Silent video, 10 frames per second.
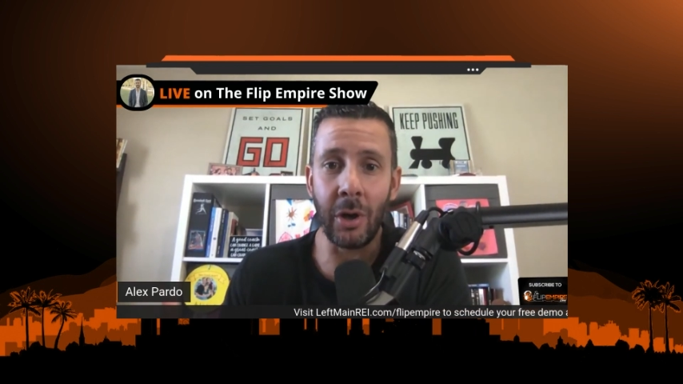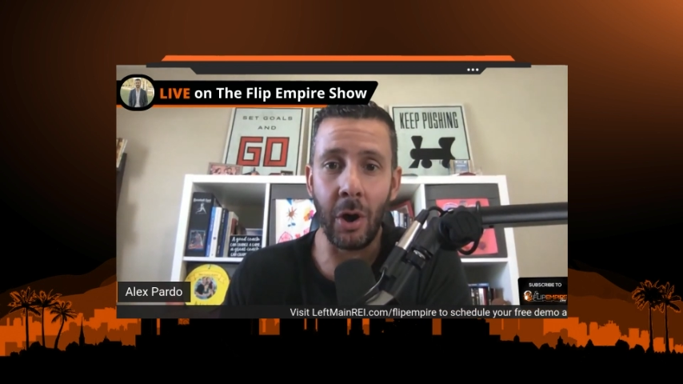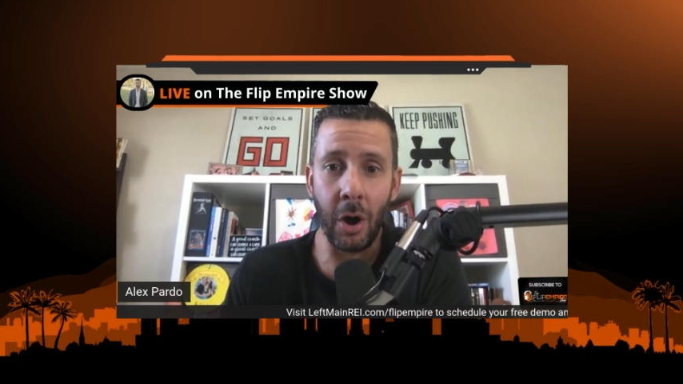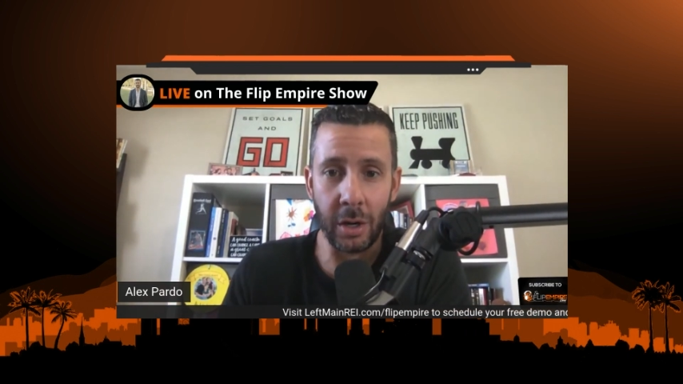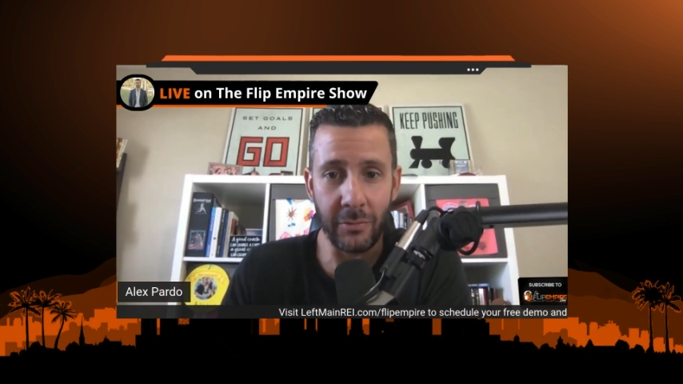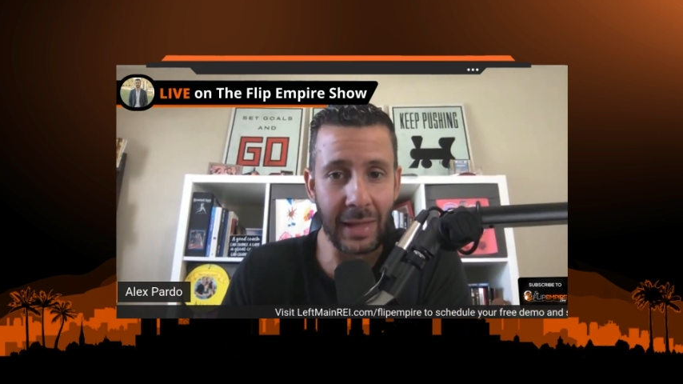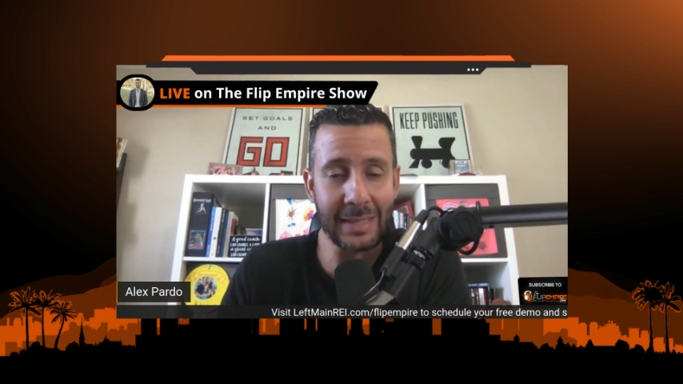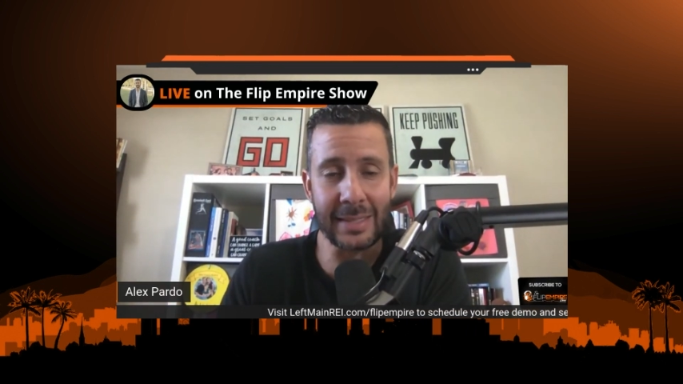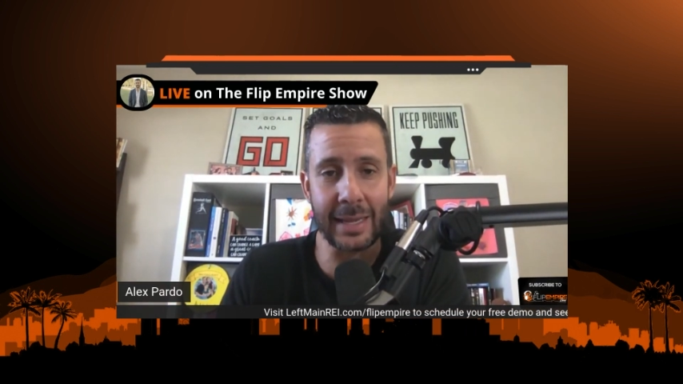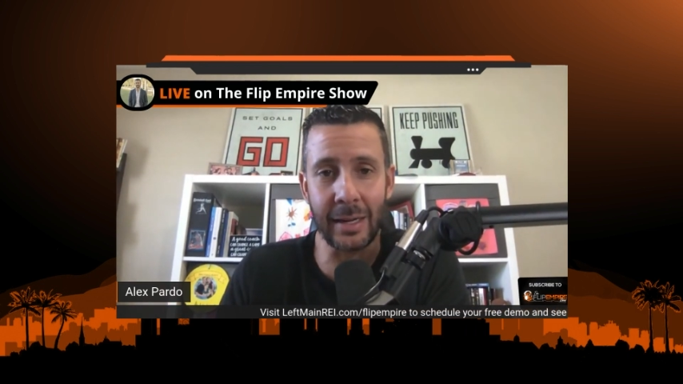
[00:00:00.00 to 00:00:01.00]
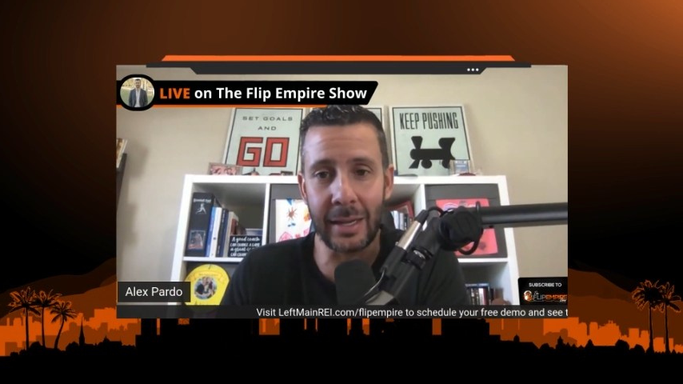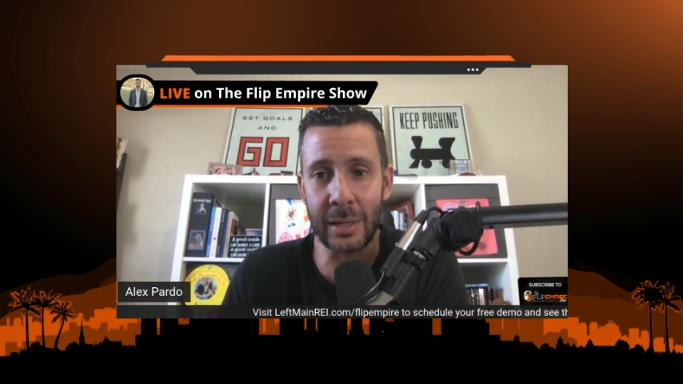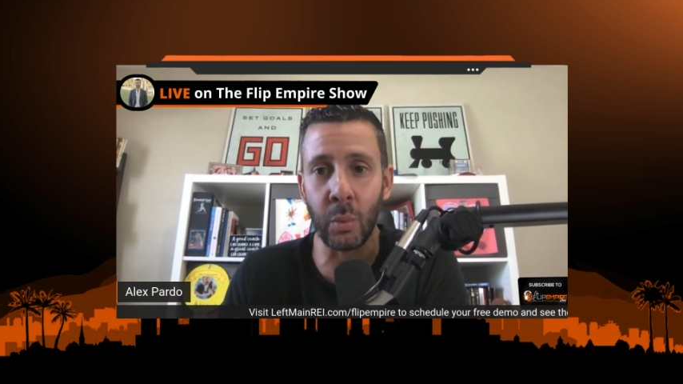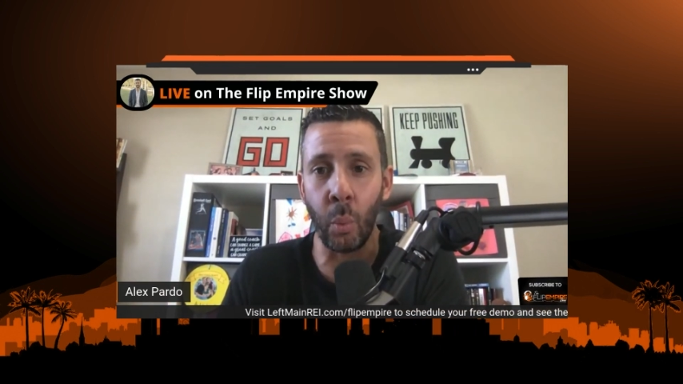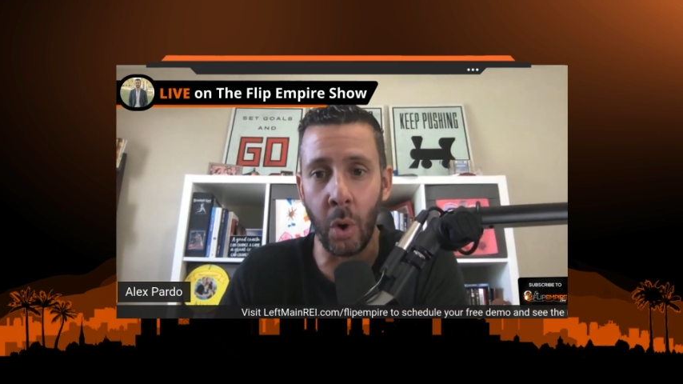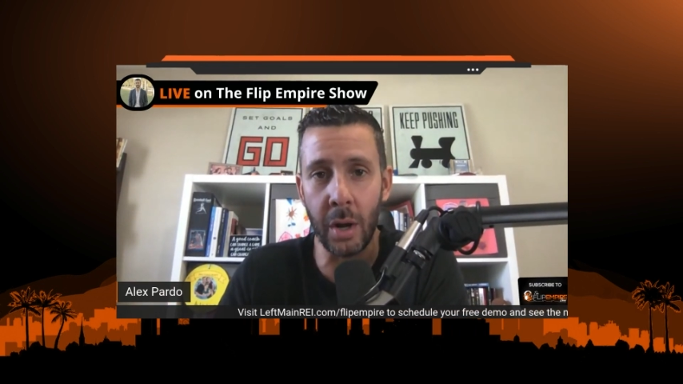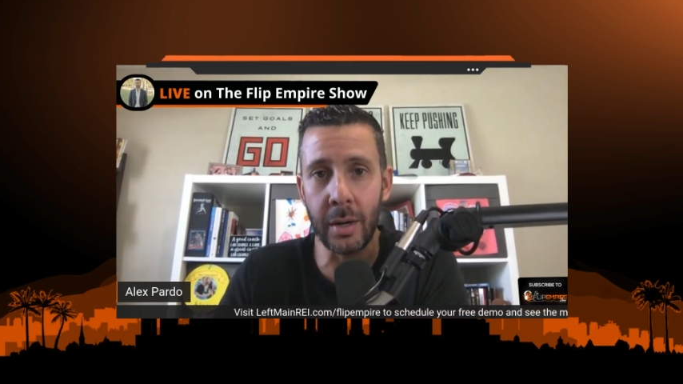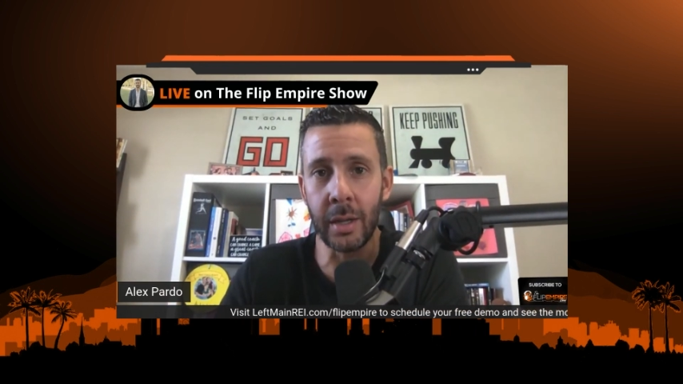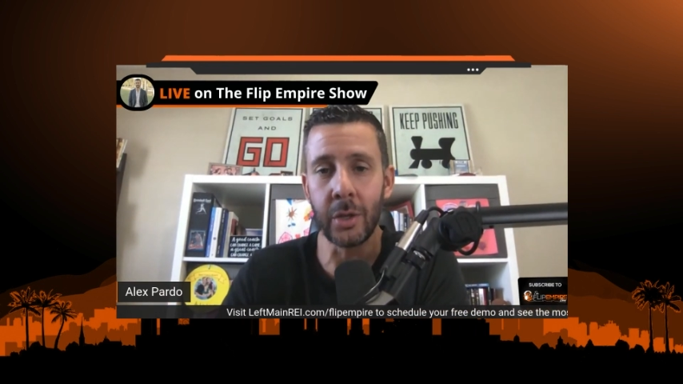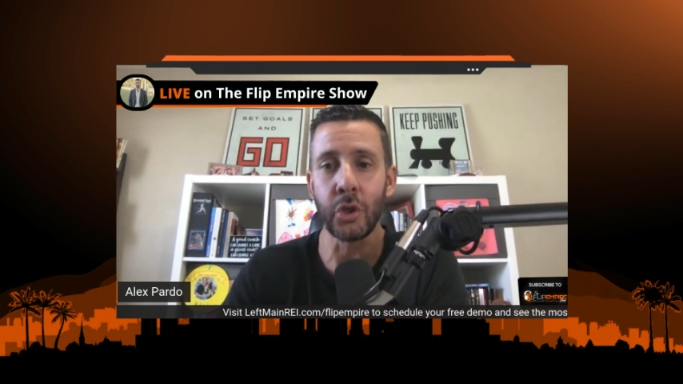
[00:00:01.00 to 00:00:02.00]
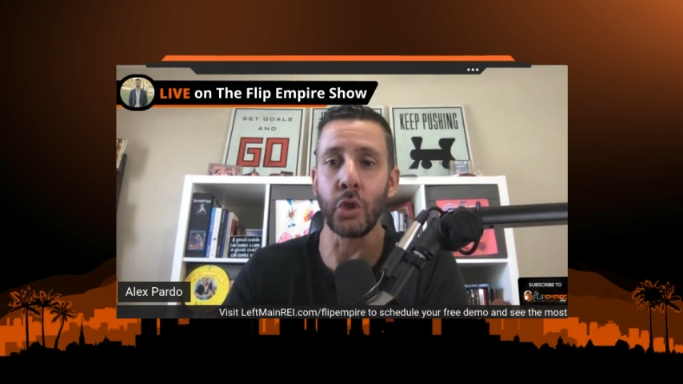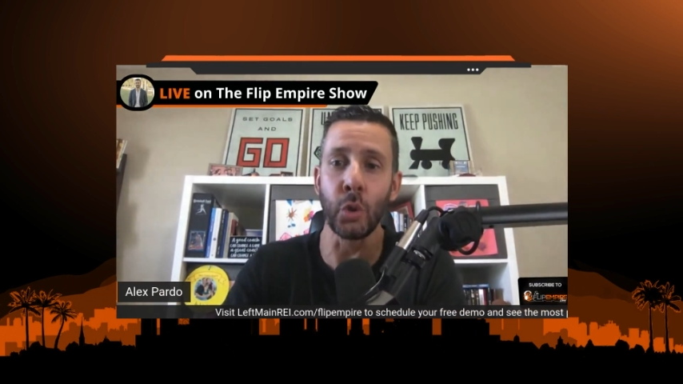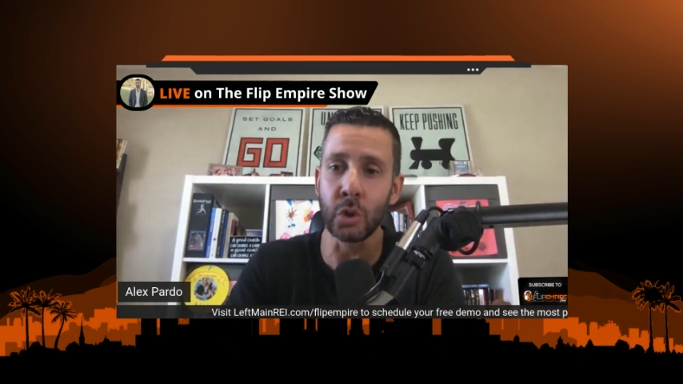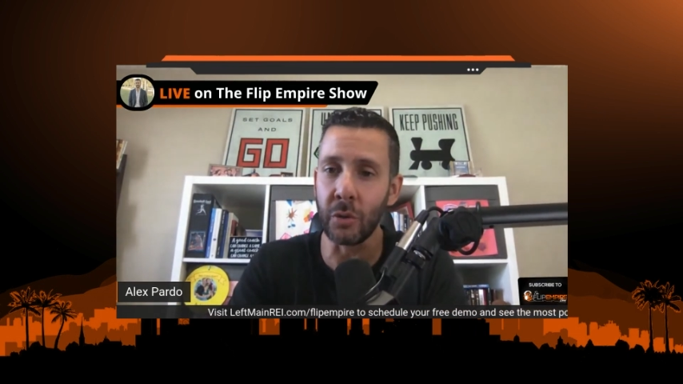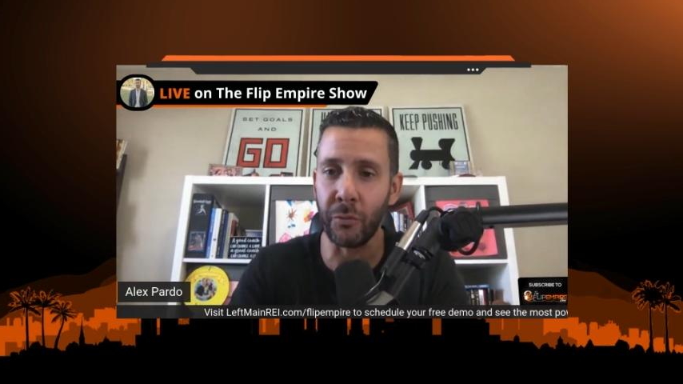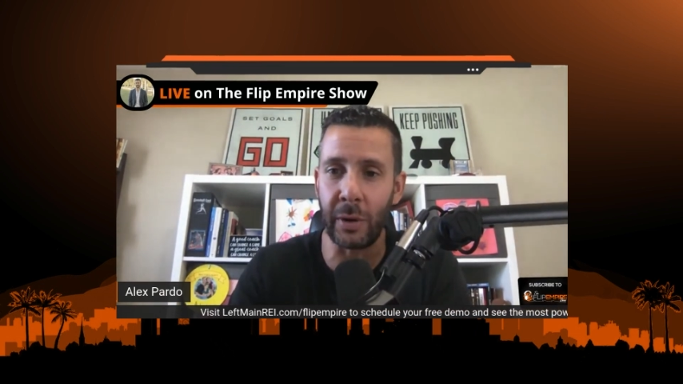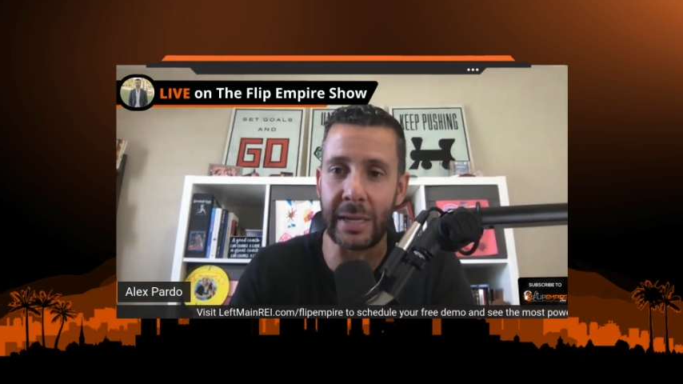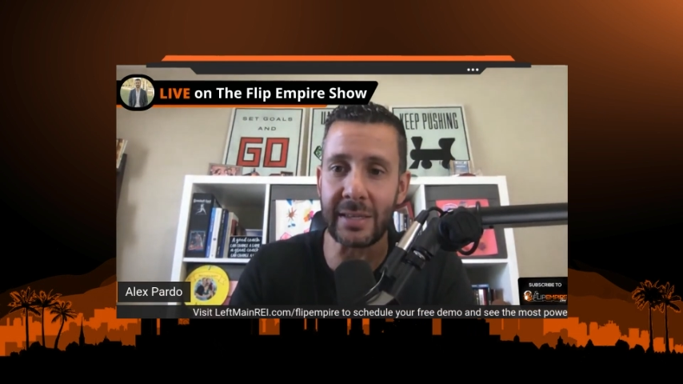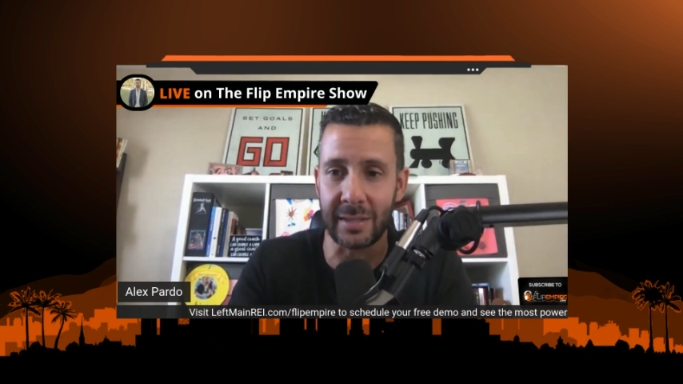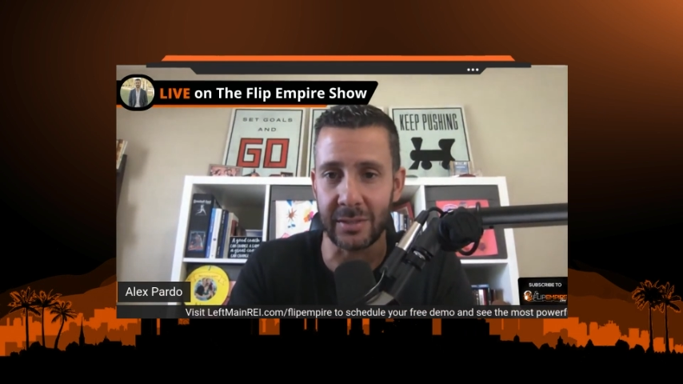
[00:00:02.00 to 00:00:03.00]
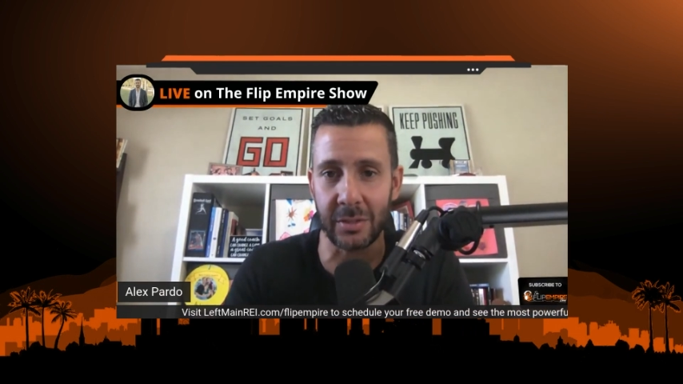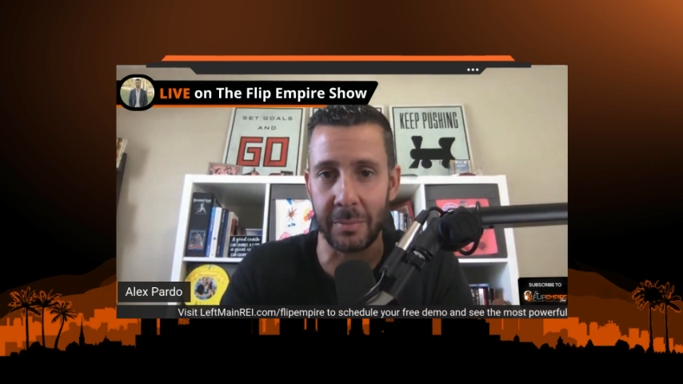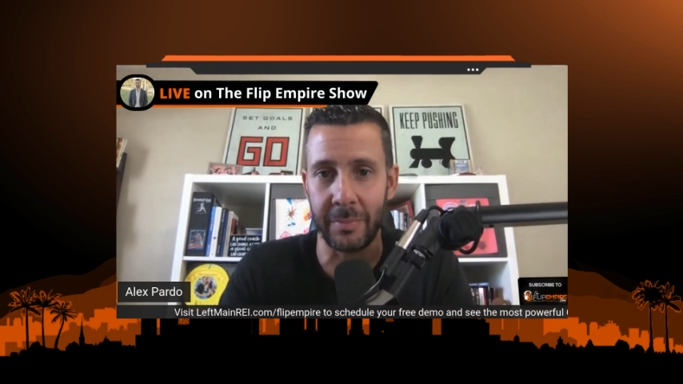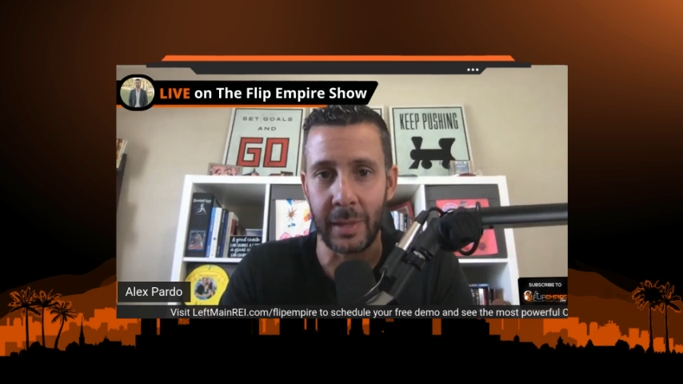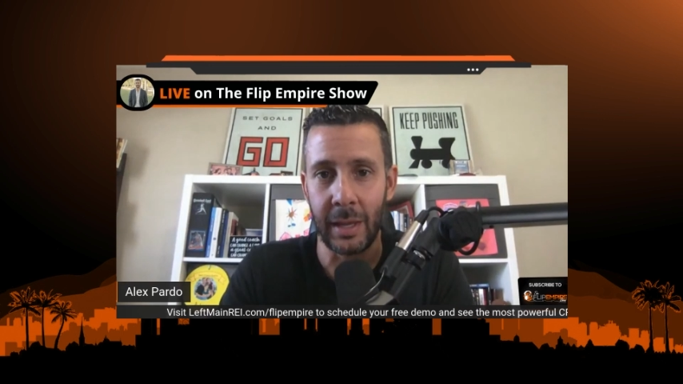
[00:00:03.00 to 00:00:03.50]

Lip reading: all of that data in one user-friendly system.